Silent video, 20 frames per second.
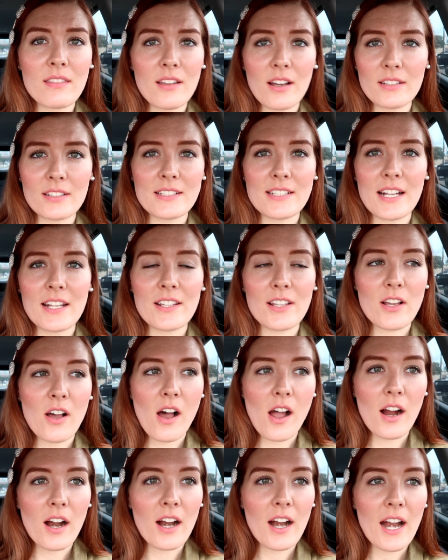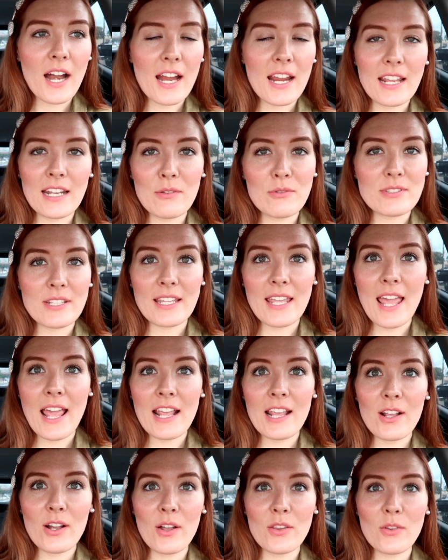on the side of the car, and it was like
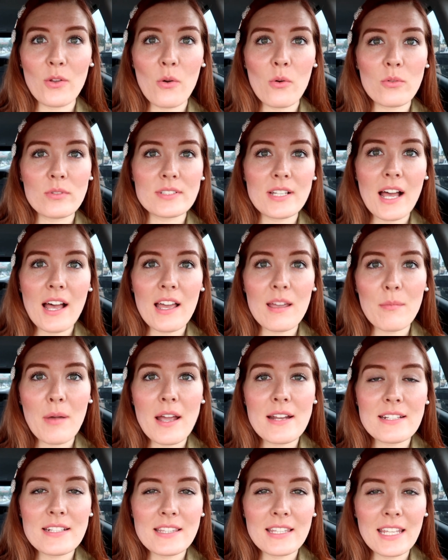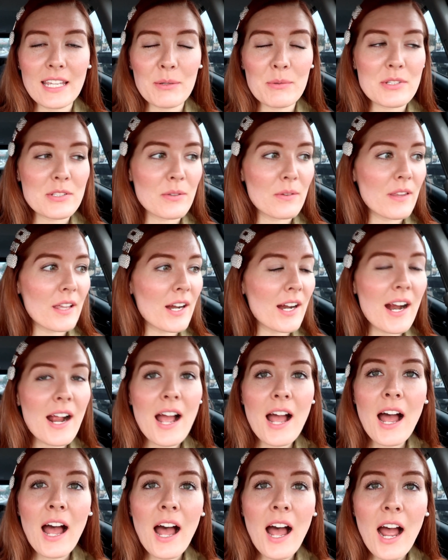hanging on the whole time. I didn't think it was still there.
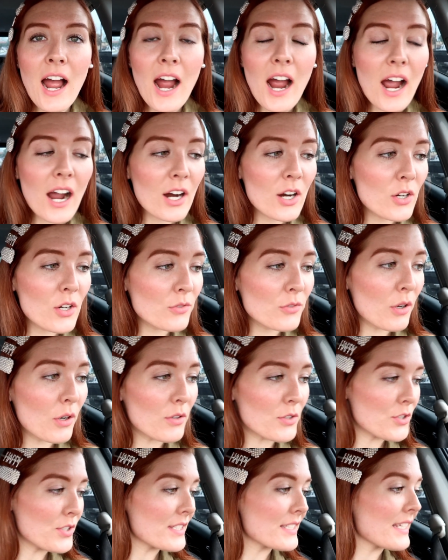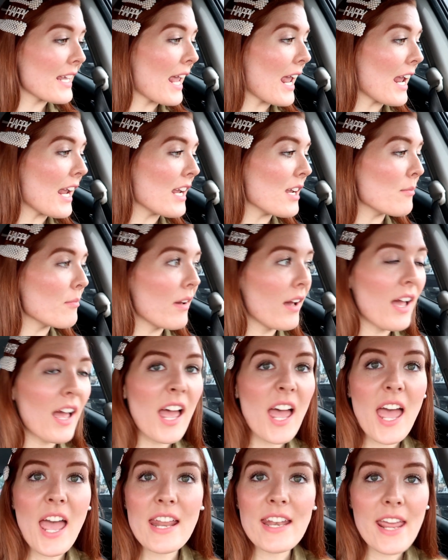A crow just came
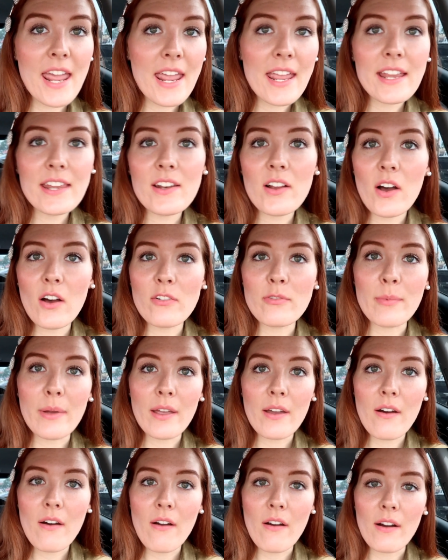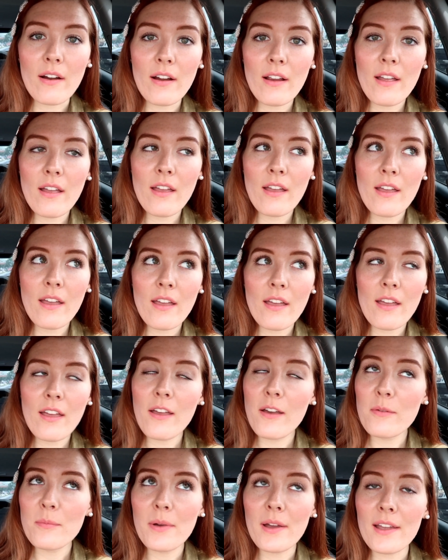and ate off my car.
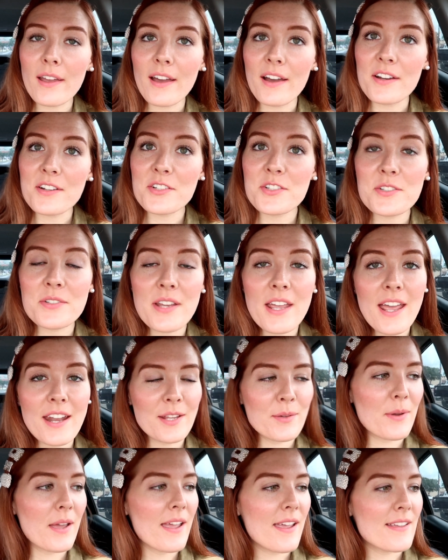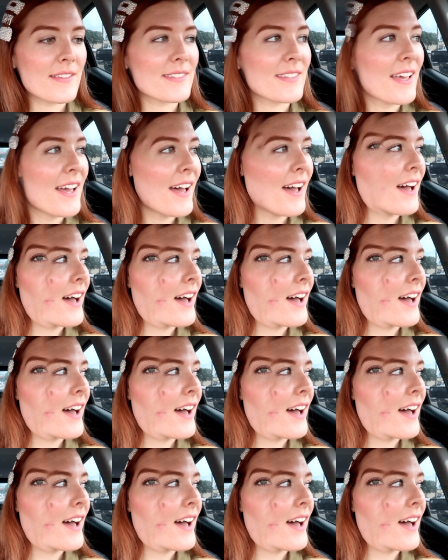Oh my gosh. Anyways,